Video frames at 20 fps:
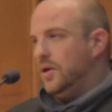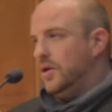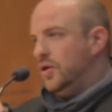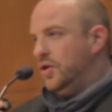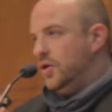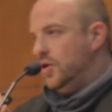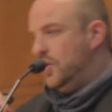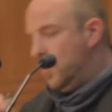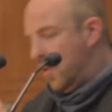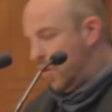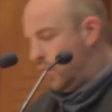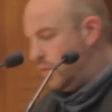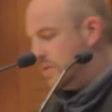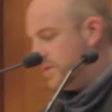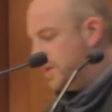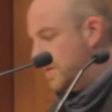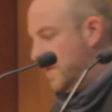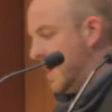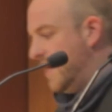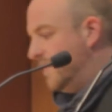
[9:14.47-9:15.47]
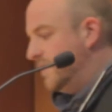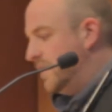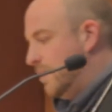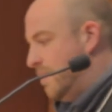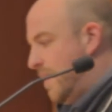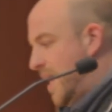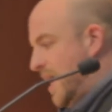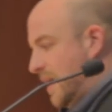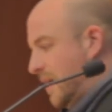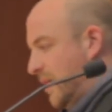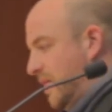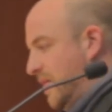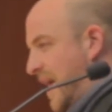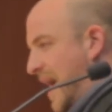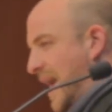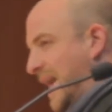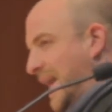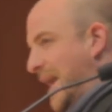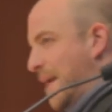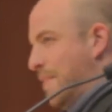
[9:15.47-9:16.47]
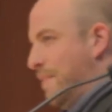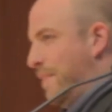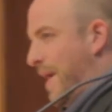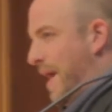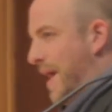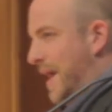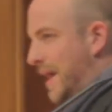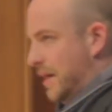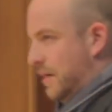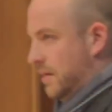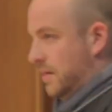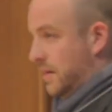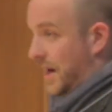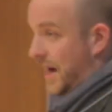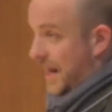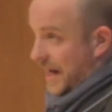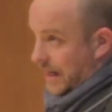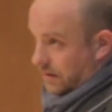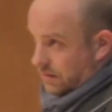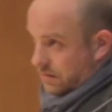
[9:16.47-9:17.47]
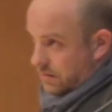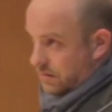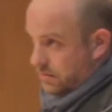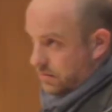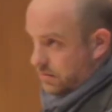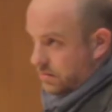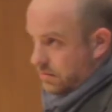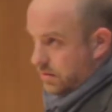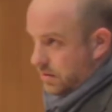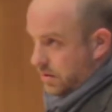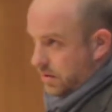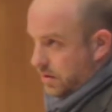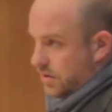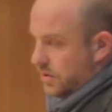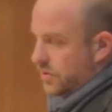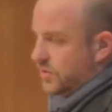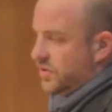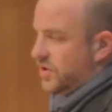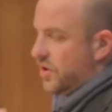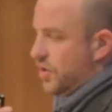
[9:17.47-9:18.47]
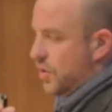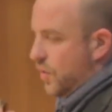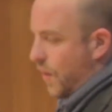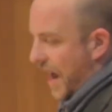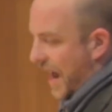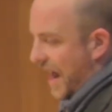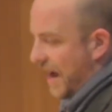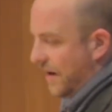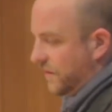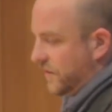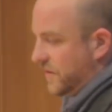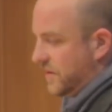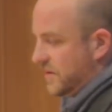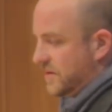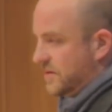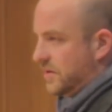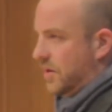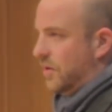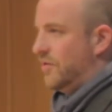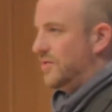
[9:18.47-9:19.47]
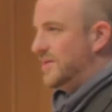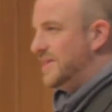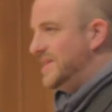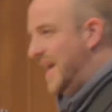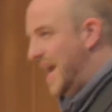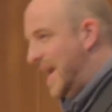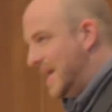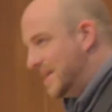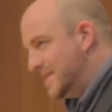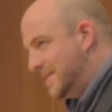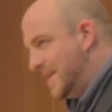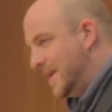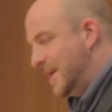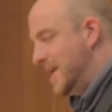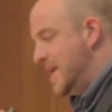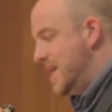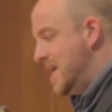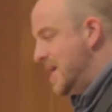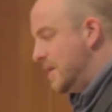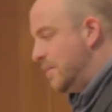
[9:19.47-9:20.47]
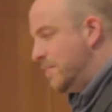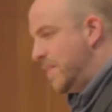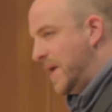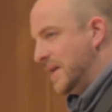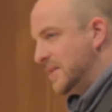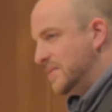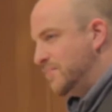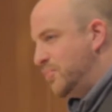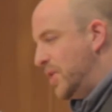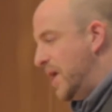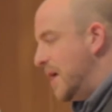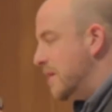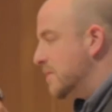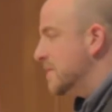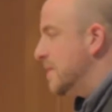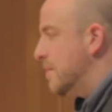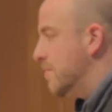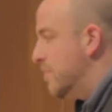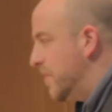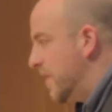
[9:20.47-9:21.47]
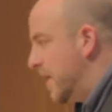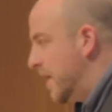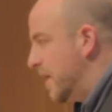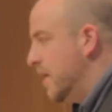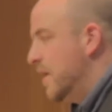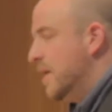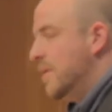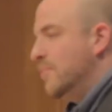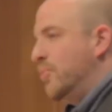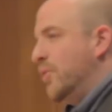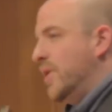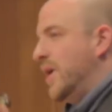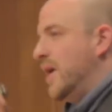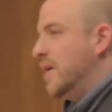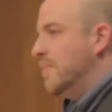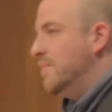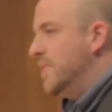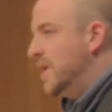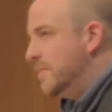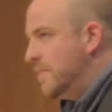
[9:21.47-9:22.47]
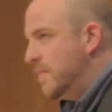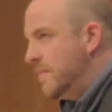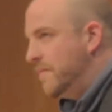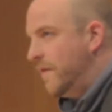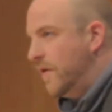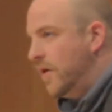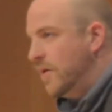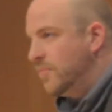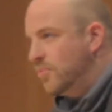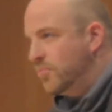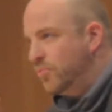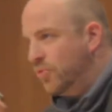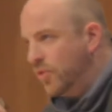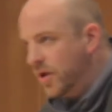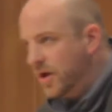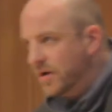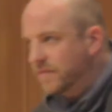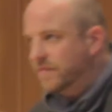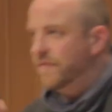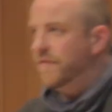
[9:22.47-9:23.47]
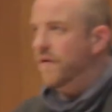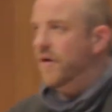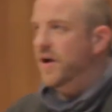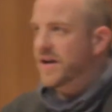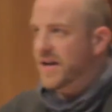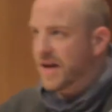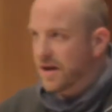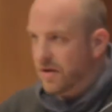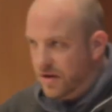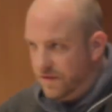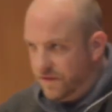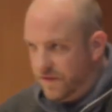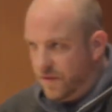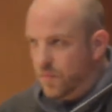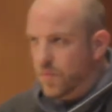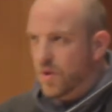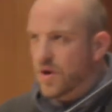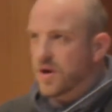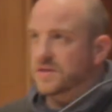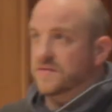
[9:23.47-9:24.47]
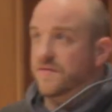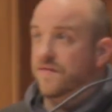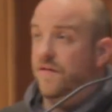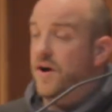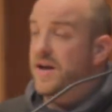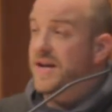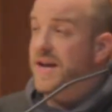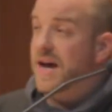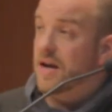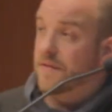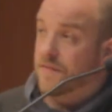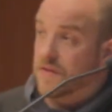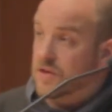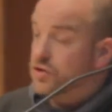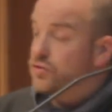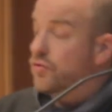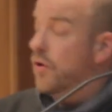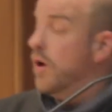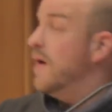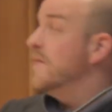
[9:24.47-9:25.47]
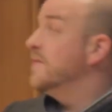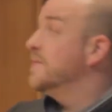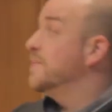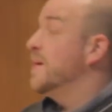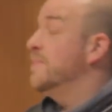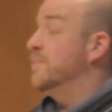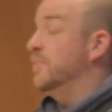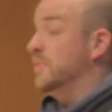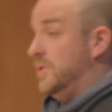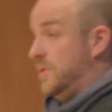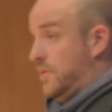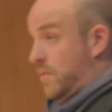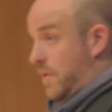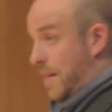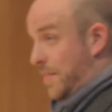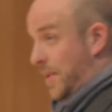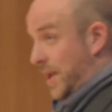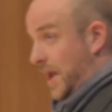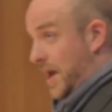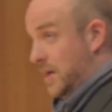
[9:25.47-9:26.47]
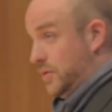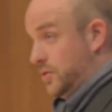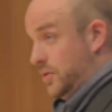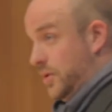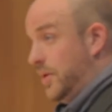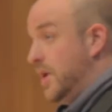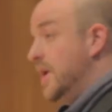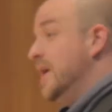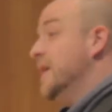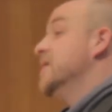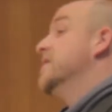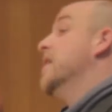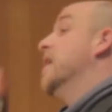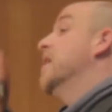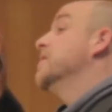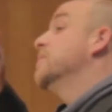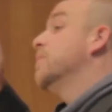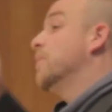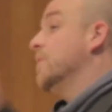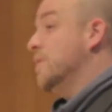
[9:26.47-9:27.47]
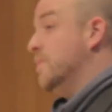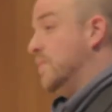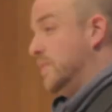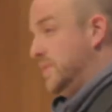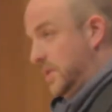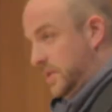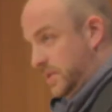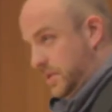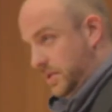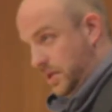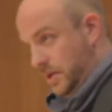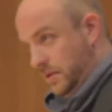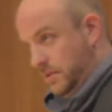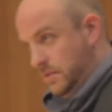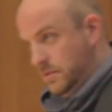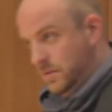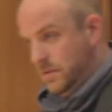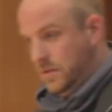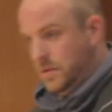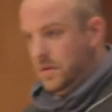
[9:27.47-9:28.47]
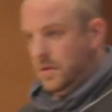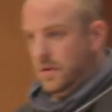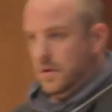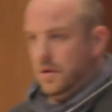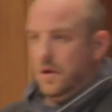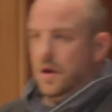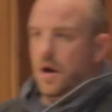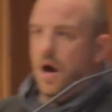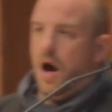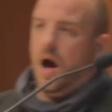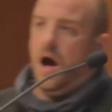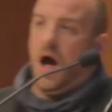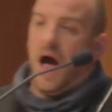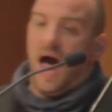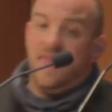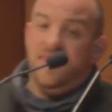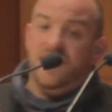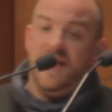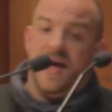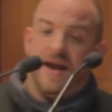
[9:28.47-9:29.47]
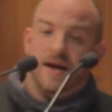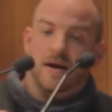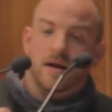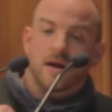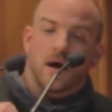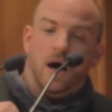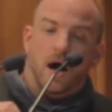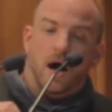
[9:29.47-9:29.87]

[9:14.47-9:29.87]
You also have to make that campaign lean. So you have to start testing little bits. Put out something, put out a minimum viable product, find out if it works, find out if it drives people to your application, does what you want it to do, and then